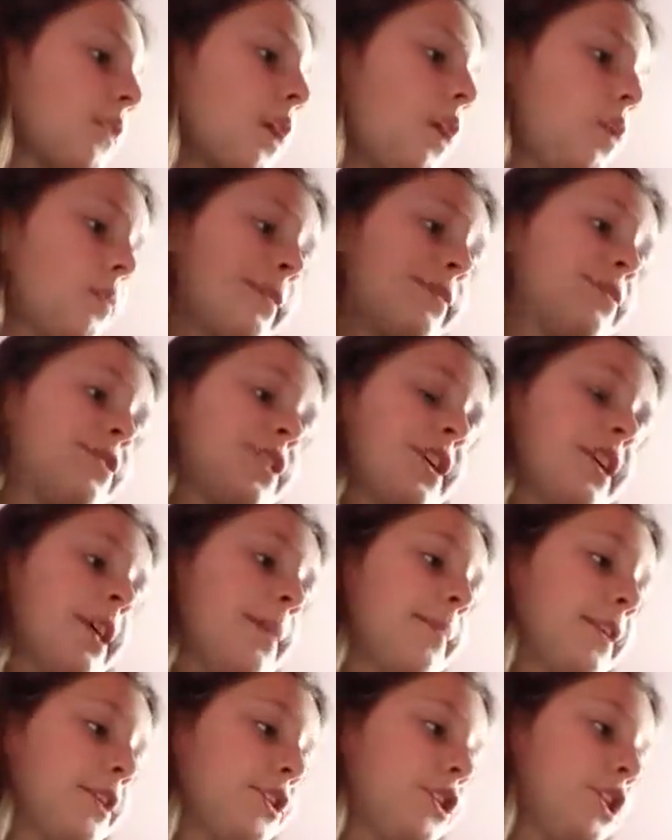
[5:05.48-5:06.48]
I will show you that
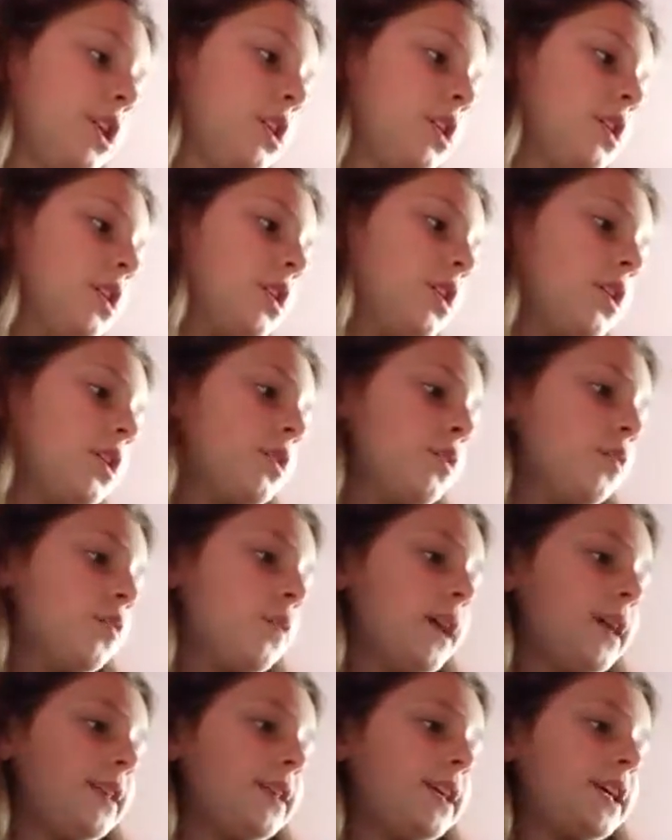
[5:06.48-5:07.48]
picture,
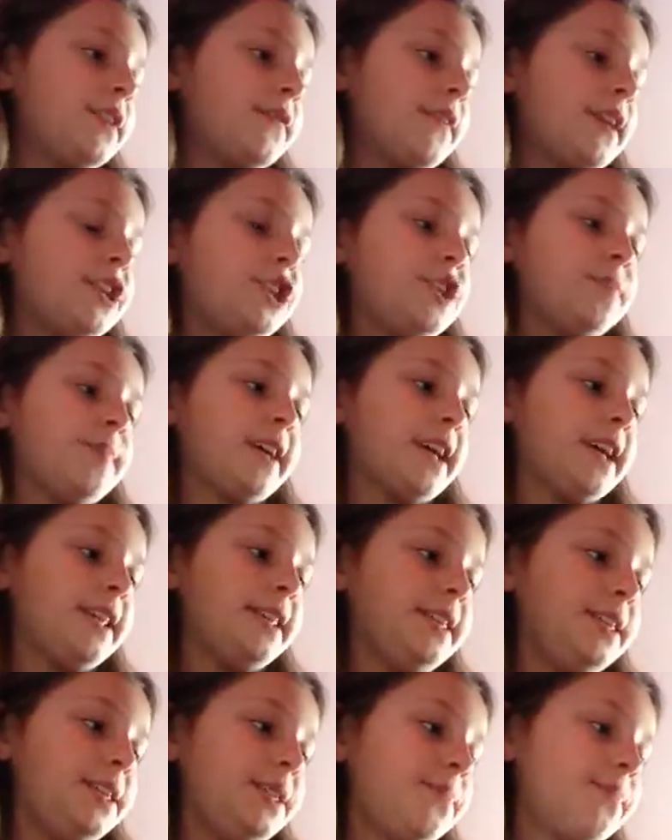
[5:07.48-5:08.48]
where the adventure
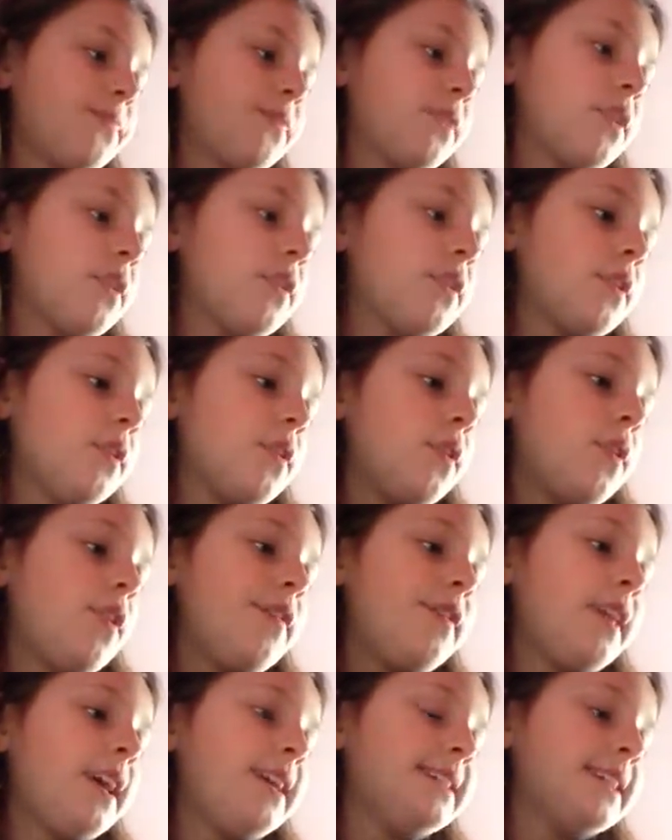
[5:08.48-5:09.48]
begins.
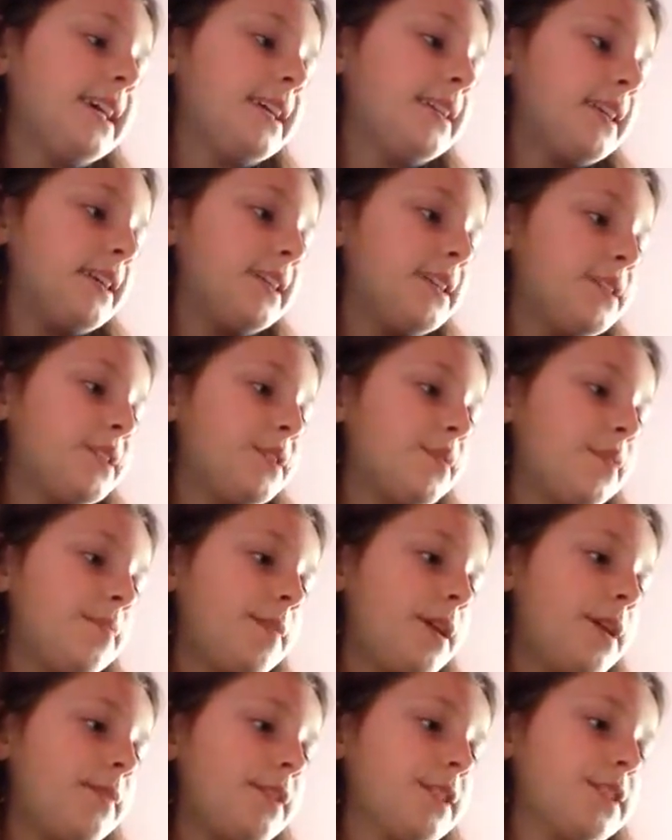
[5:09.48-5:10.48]
Off they set, heading to a
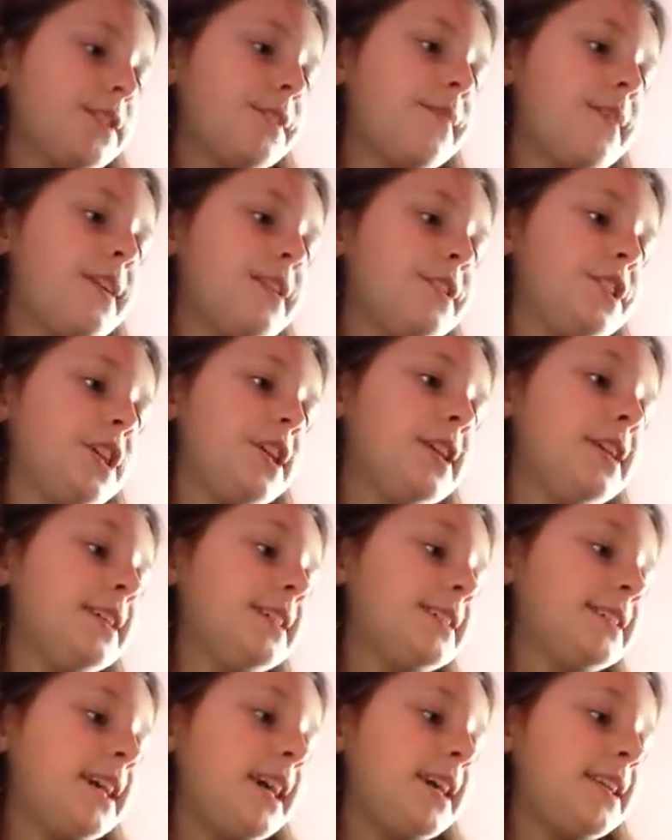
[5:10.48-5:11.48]
marvellous adventure.
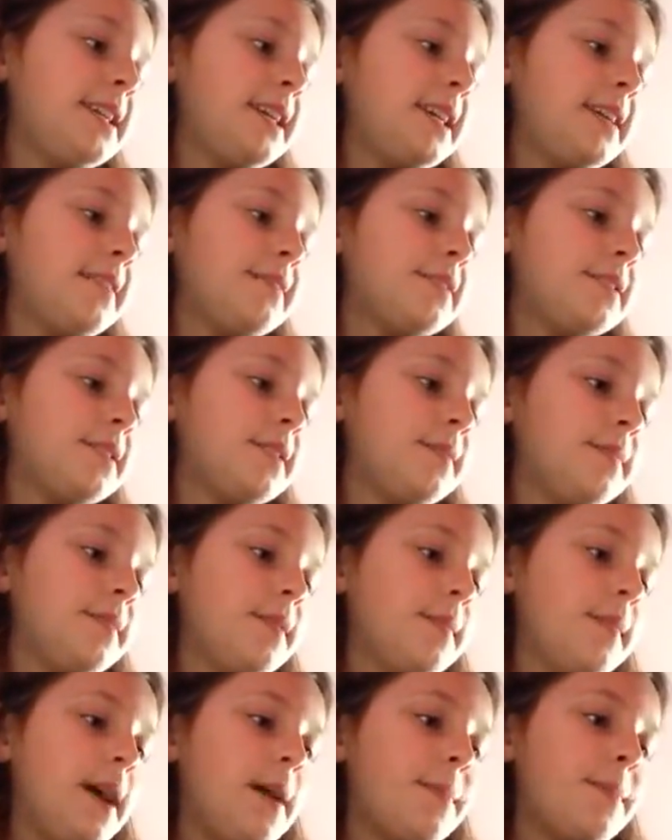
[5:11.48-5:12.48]
Sandy gives them
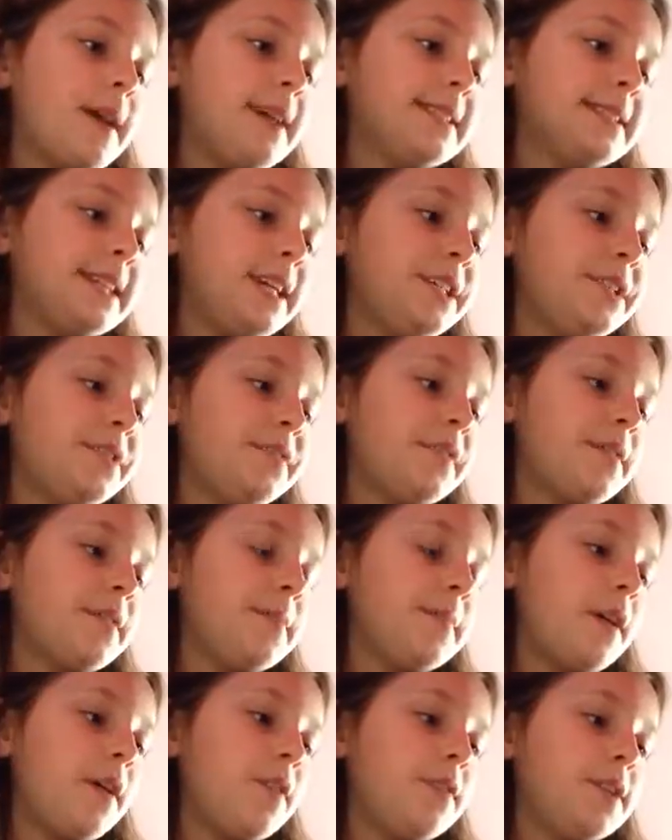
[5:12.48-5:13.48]
the map as each of them
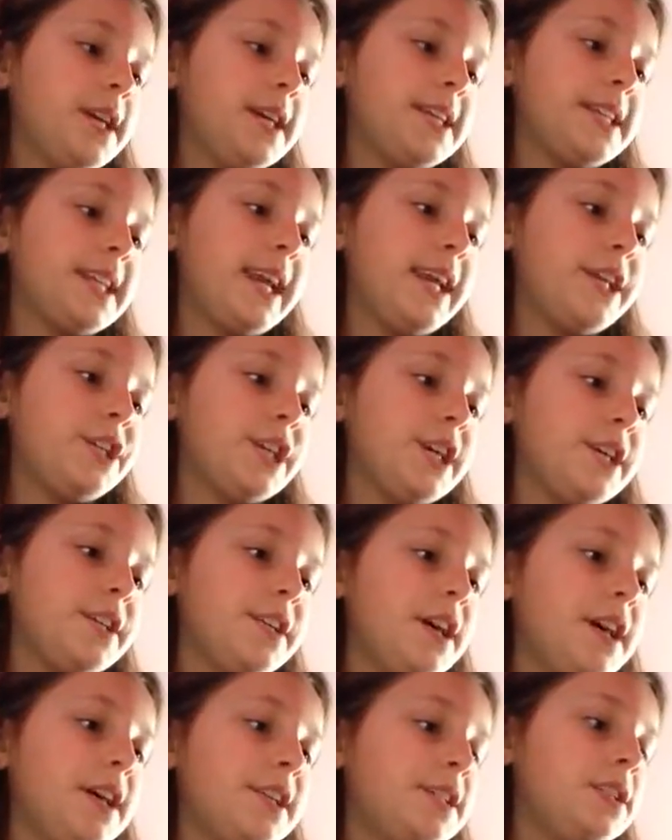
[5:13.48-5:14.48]
hold it each end.
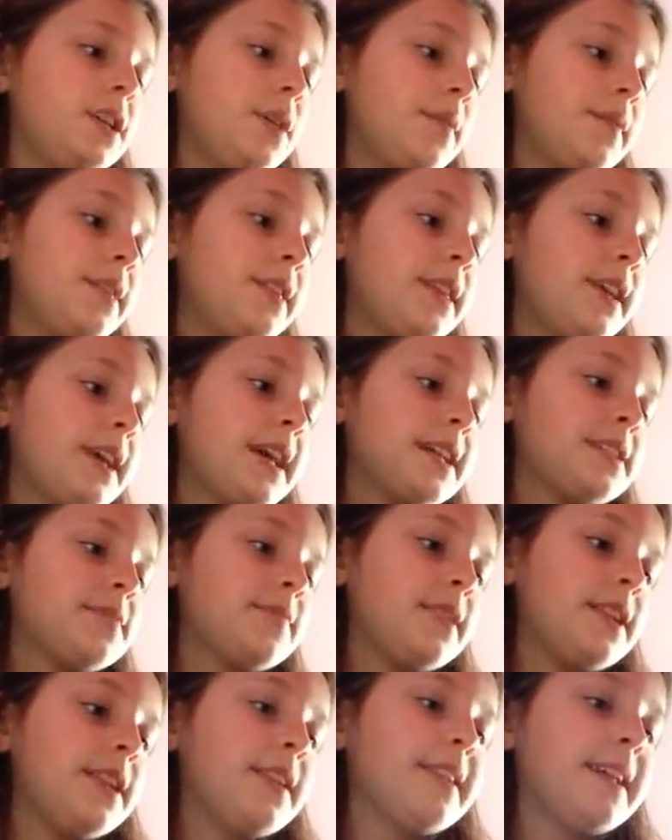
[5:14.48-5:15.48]
Slower than the
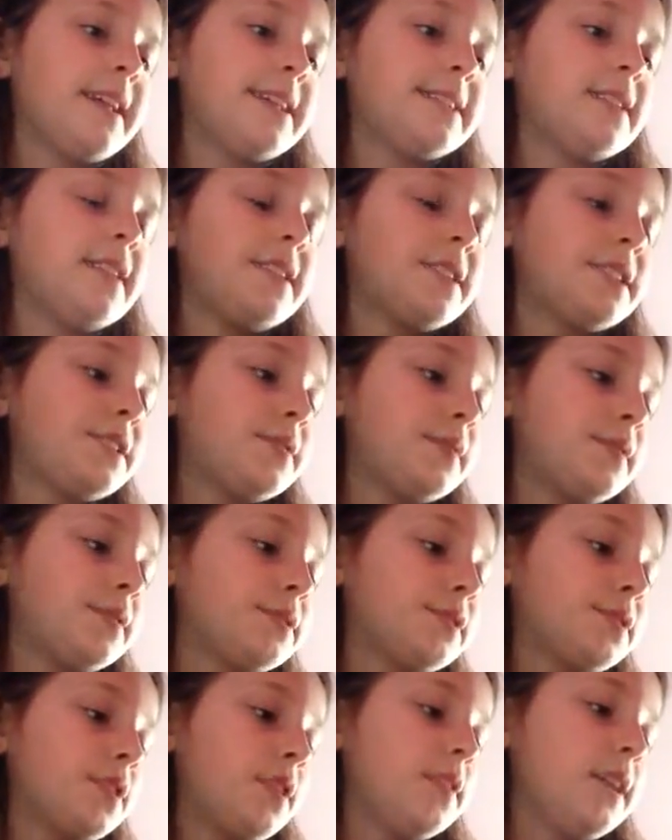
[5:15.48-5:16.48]
caterpillar, they started to
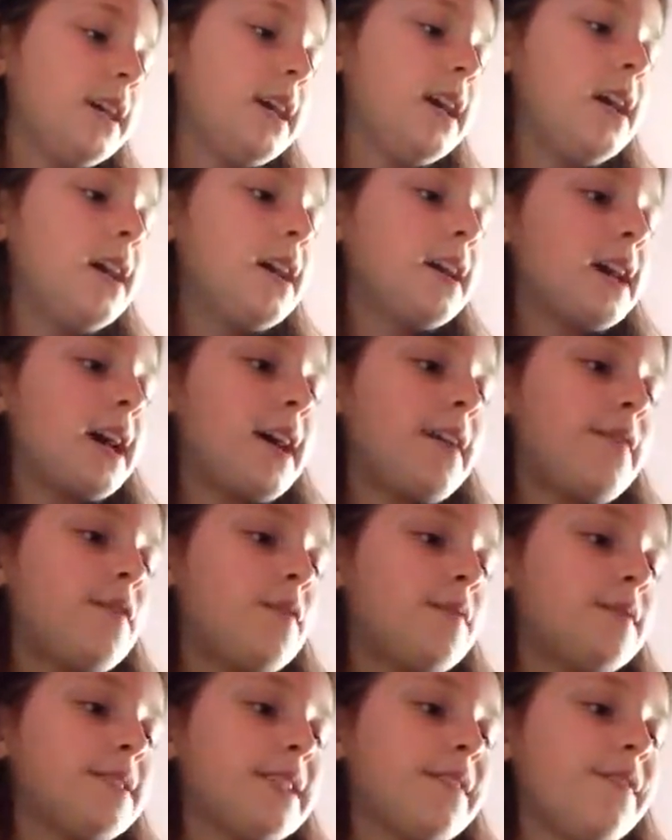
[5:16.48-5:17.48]
unscroll it,
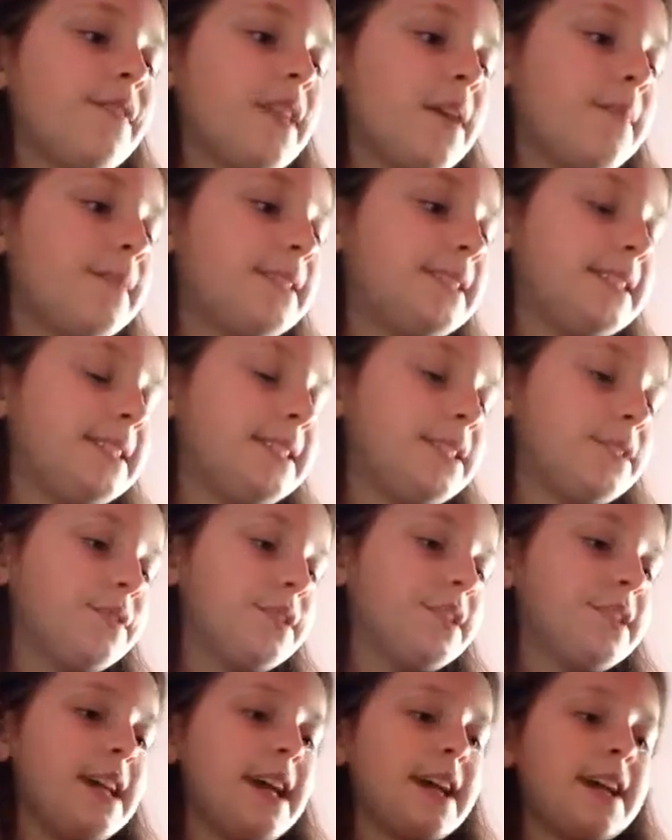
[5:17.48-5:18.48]
careful as if they were sitting on
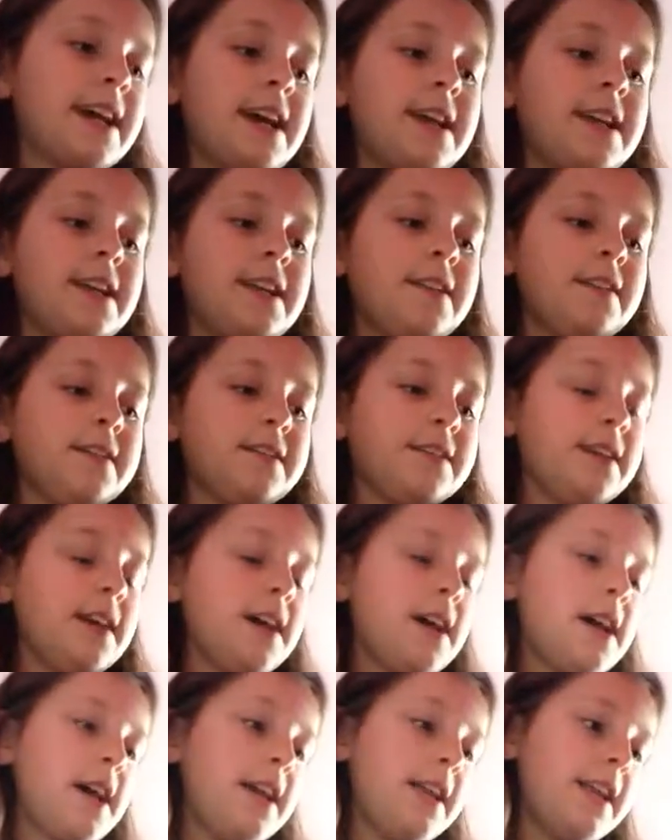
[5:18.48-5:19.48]
an egg, and then, I,
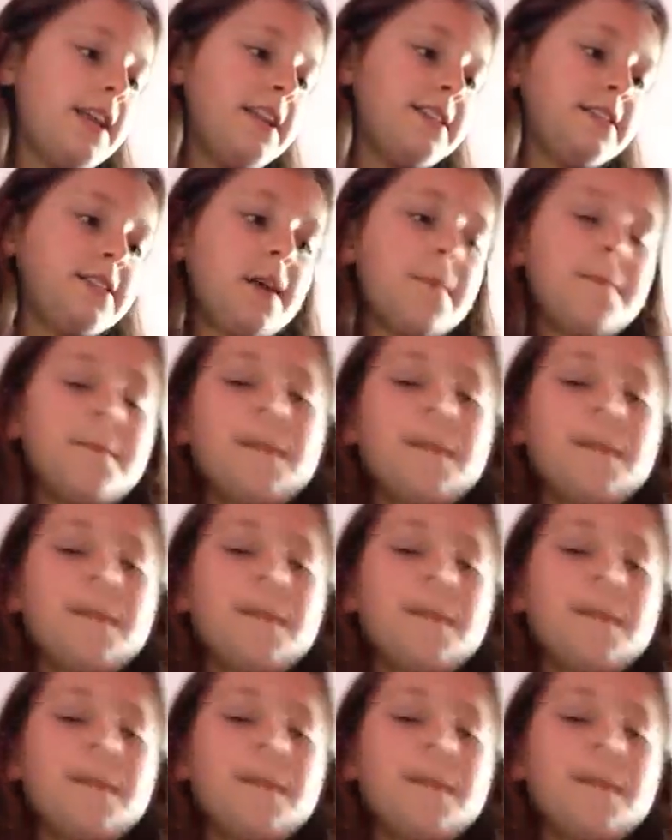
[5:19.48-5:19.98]
and then it's like a